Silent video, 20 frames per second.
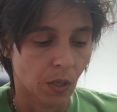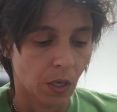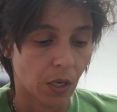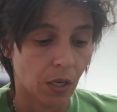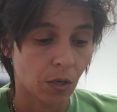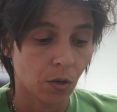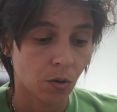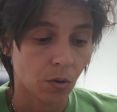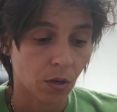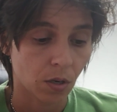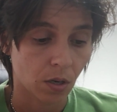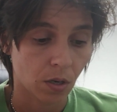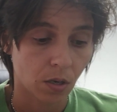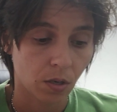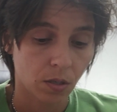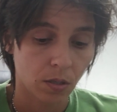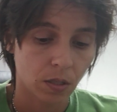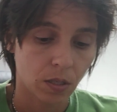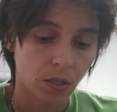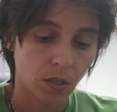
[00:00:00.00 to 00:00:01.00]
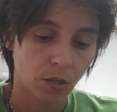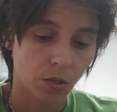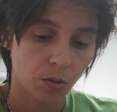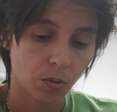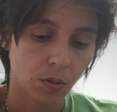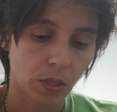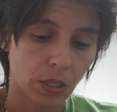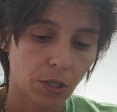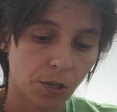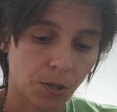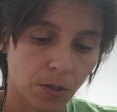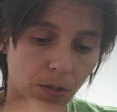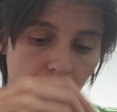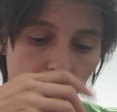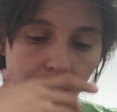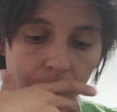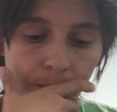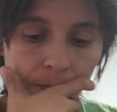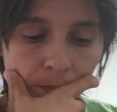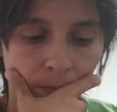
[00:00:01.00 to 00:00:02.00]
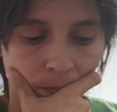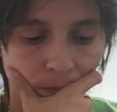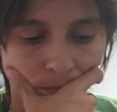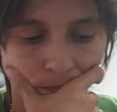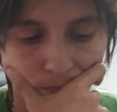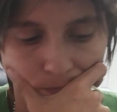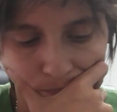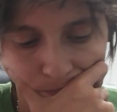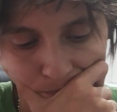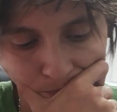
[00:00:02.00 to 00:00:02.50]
In your current situation, hmm.